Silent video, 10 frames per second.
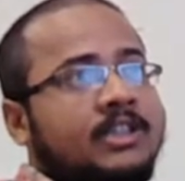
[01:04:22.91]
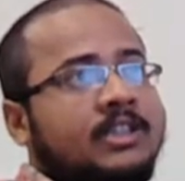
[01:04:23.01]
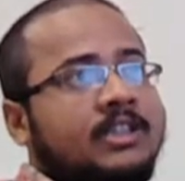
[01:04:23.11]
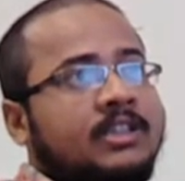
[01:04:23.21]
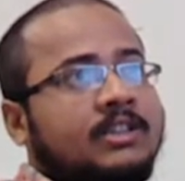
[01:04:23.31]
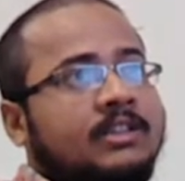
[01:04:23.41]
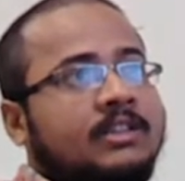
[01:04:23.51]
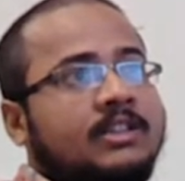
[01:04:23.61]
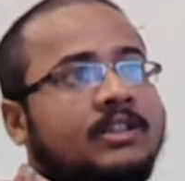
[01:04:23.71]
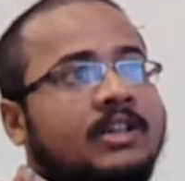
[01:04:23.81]
uh,
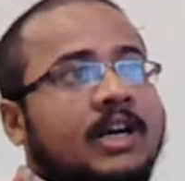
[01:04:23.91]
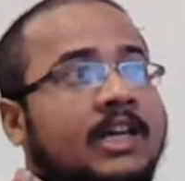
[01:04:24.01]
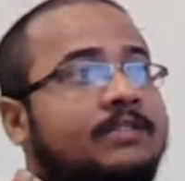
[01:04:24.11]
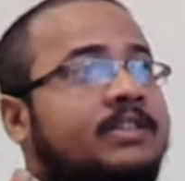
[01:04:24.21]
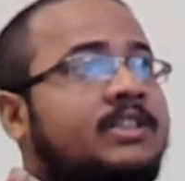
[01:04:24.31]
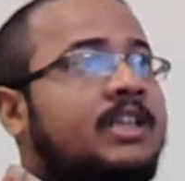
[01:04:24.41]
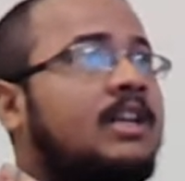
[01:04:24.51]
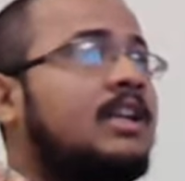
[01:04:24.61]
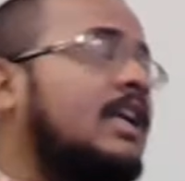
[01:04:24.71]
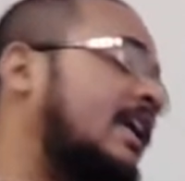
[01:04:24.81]

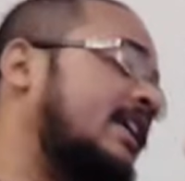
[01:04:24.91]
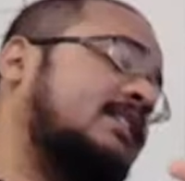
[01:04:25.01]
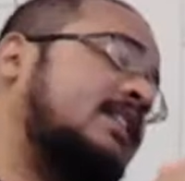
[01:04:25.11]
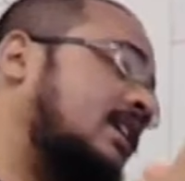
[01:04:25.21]
artificial, like